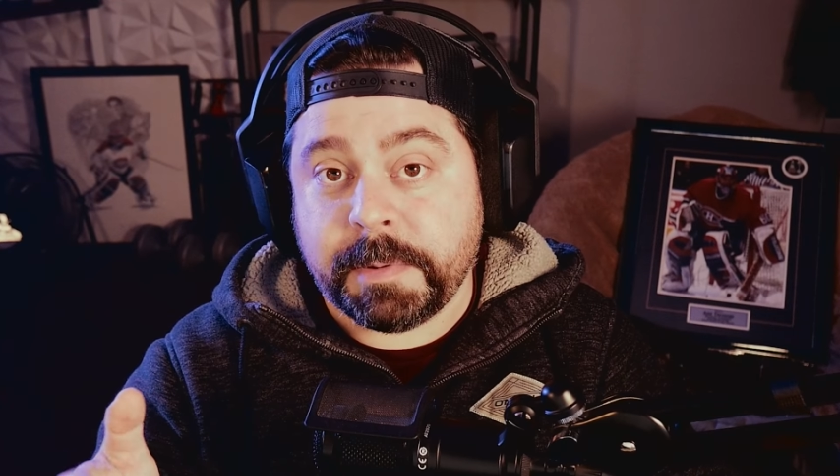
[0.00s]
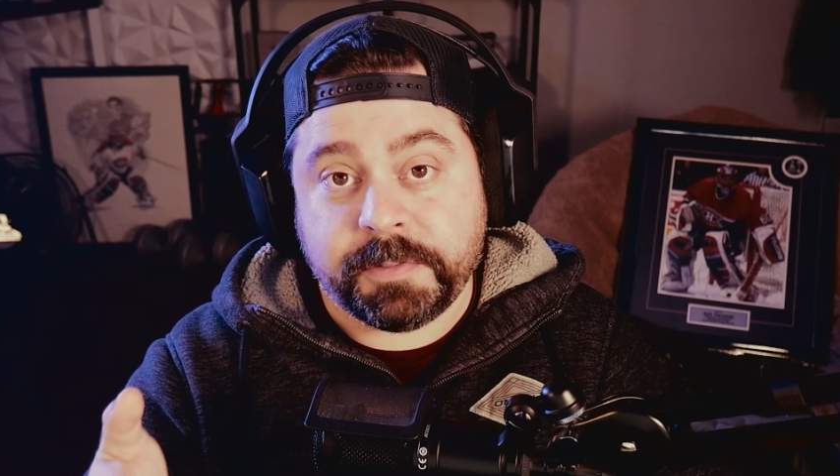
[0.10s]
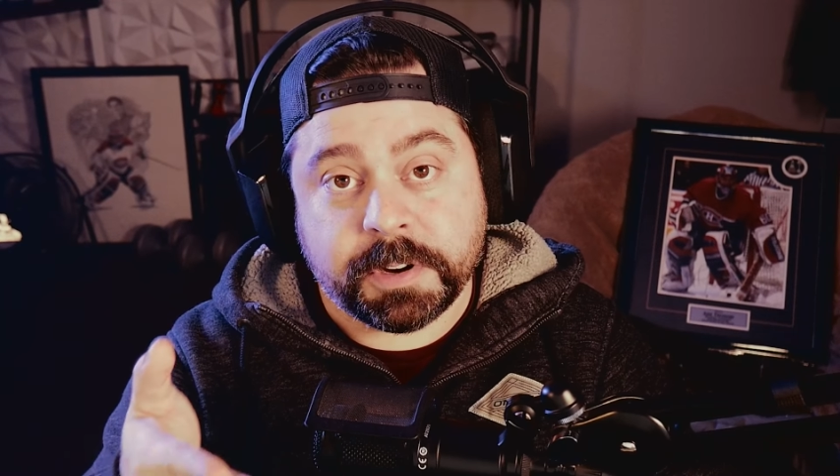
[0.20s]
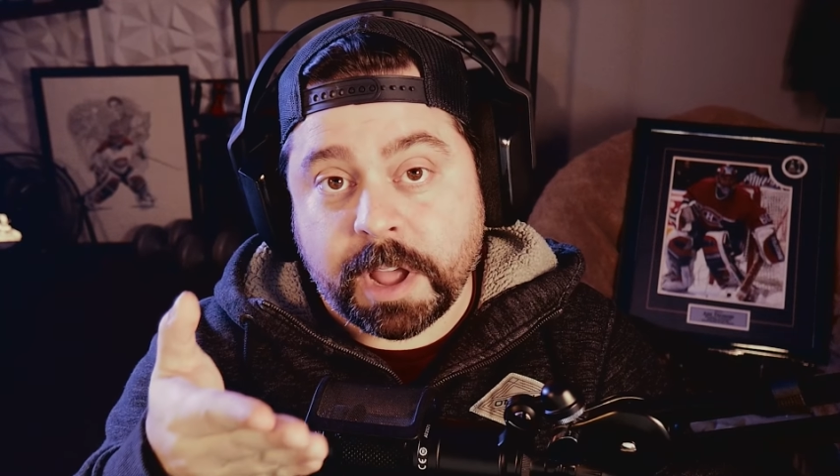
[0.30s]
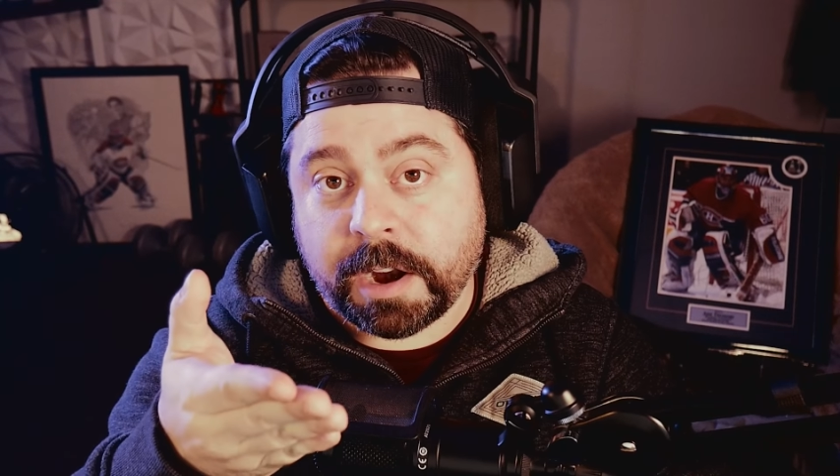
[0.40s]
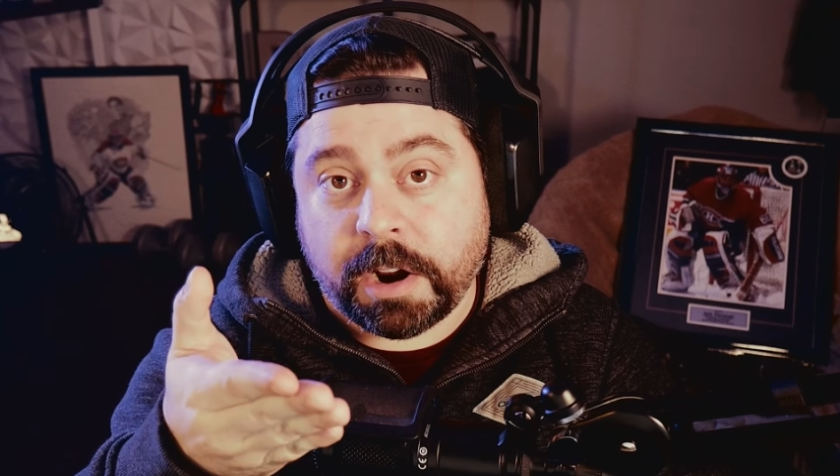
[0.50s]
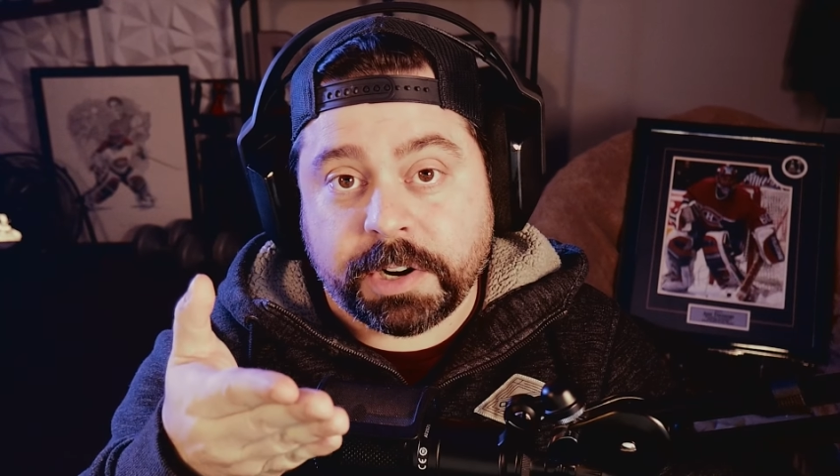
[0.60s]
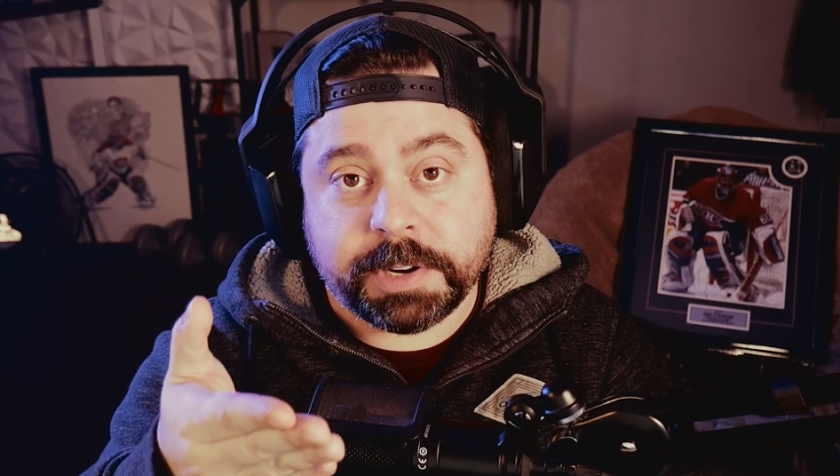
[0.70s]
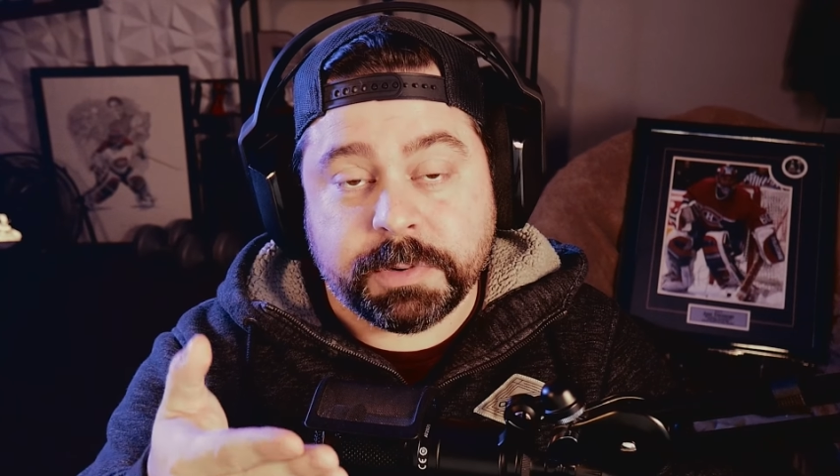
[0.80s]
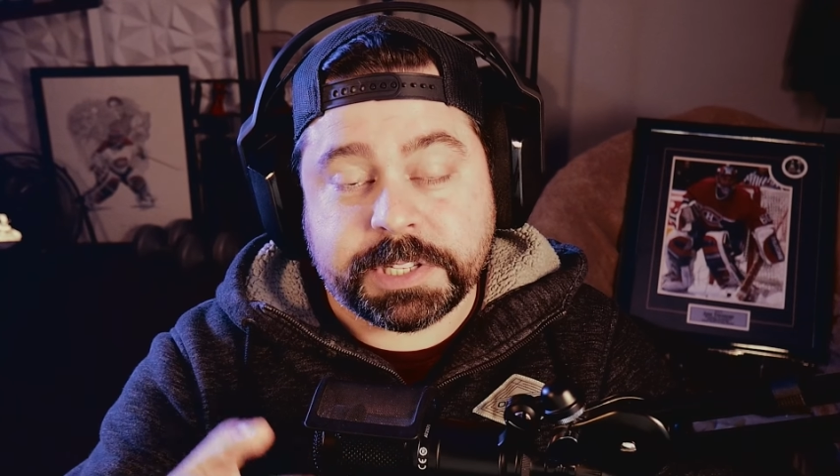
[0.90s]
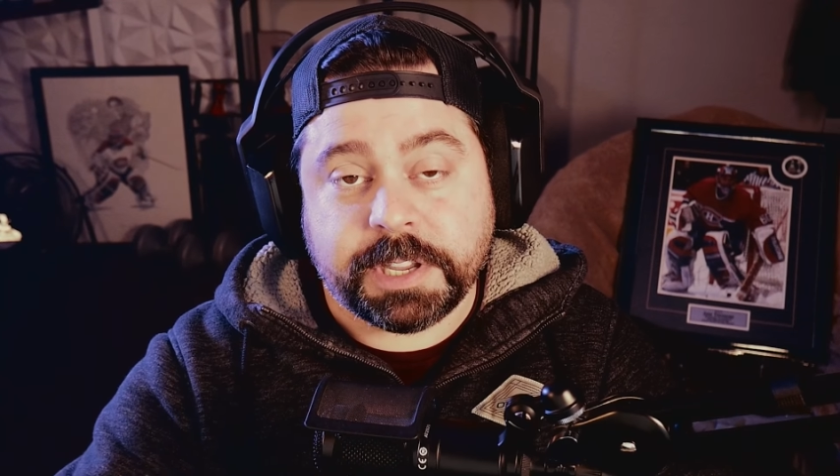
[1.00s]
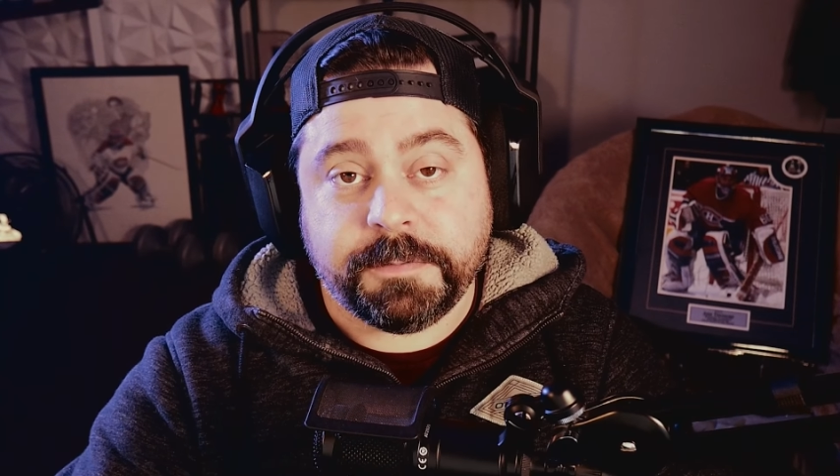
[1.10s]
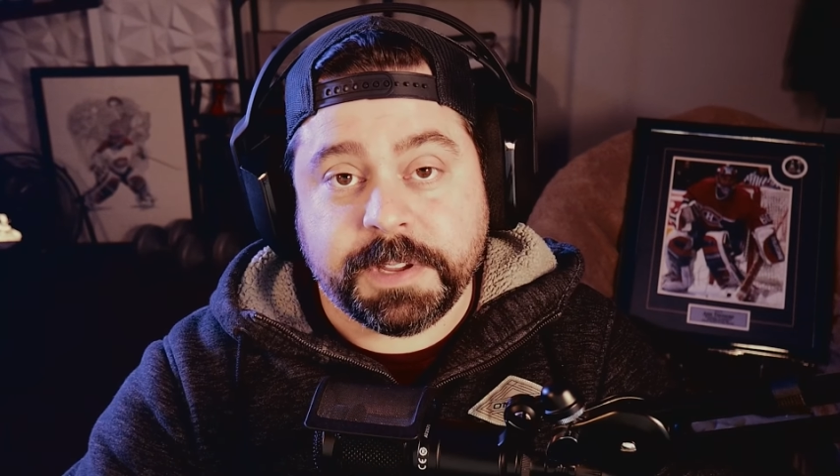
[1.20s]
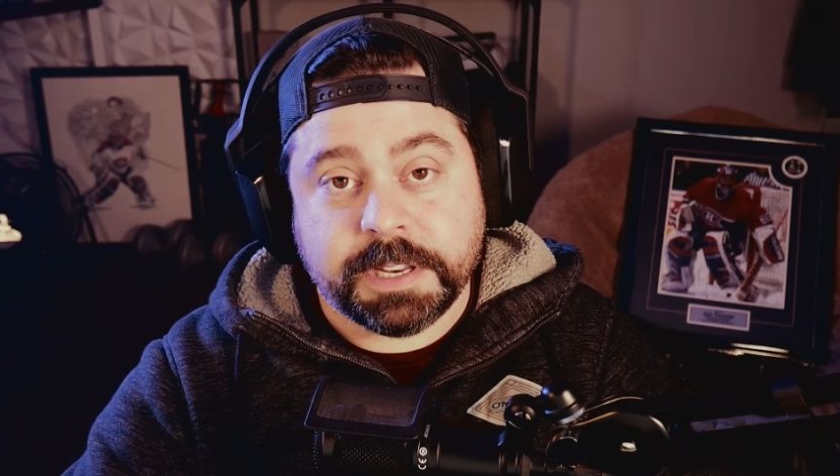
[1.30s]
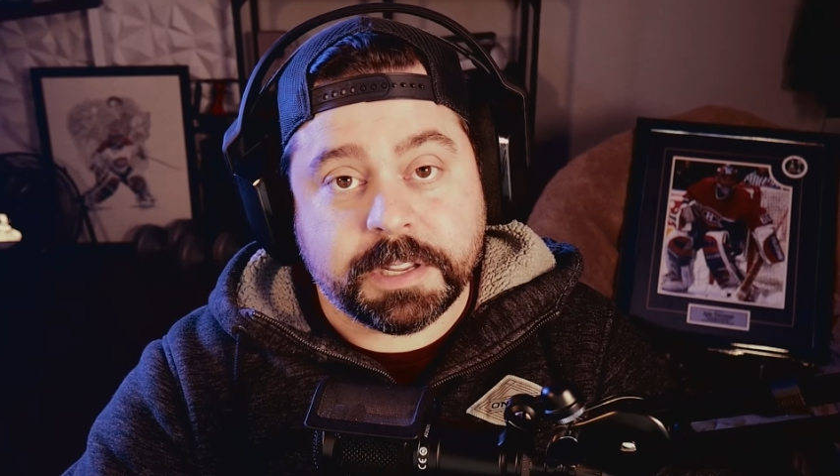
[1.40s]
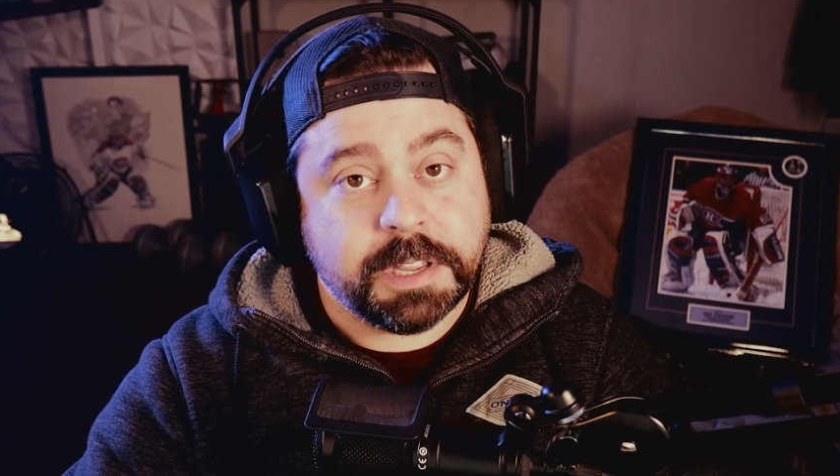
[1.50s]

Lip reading: if you're not already a Whiskey Fiend.